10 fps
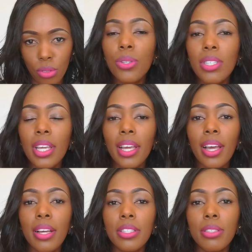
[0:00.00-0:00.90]
Choosing
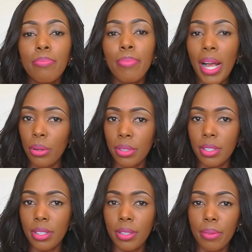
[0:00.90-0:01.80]
a
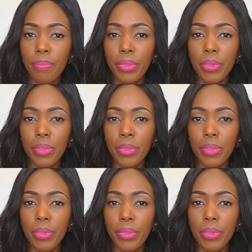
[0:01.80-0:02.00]
spouse,